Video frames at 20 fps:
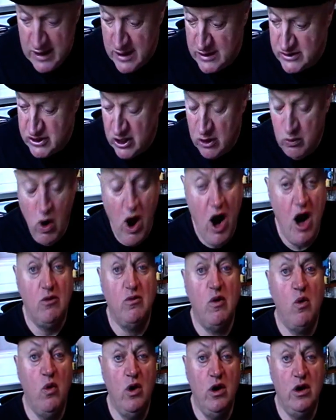So while
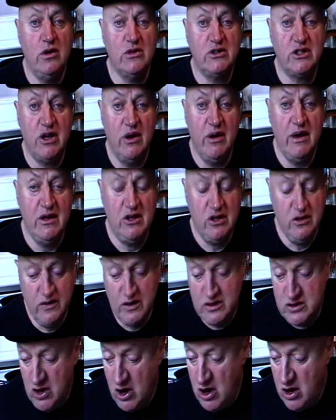the world's going to
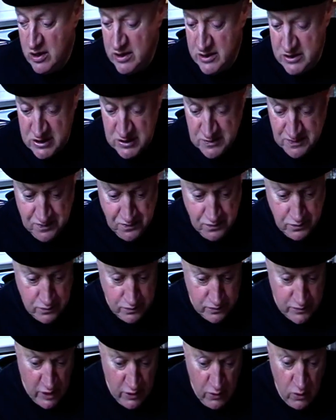the dogs,
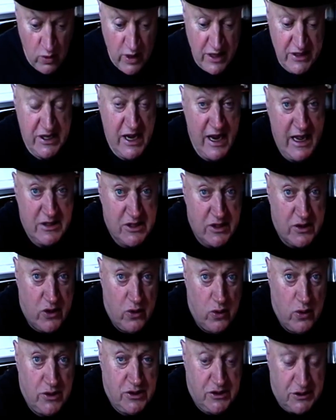it always has, of
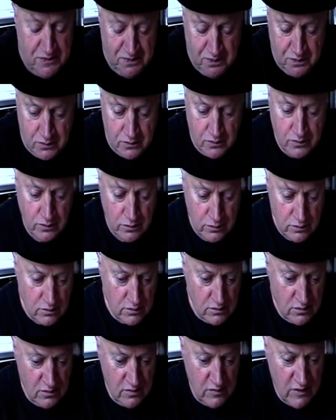course.
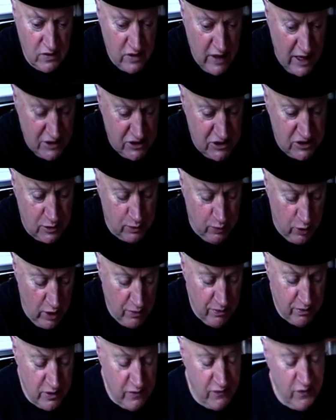That's the
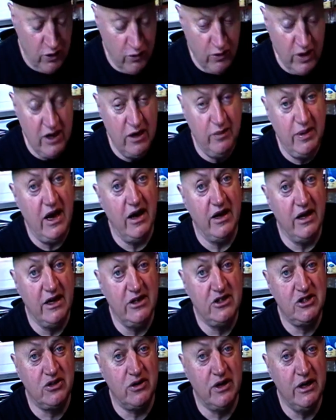problem. If you read about
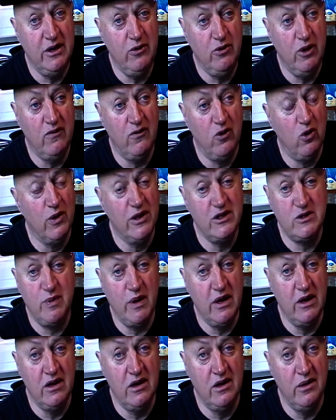history, we've always
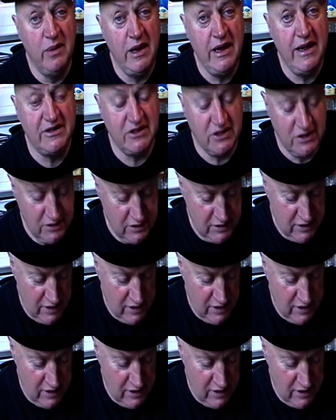been in a mess.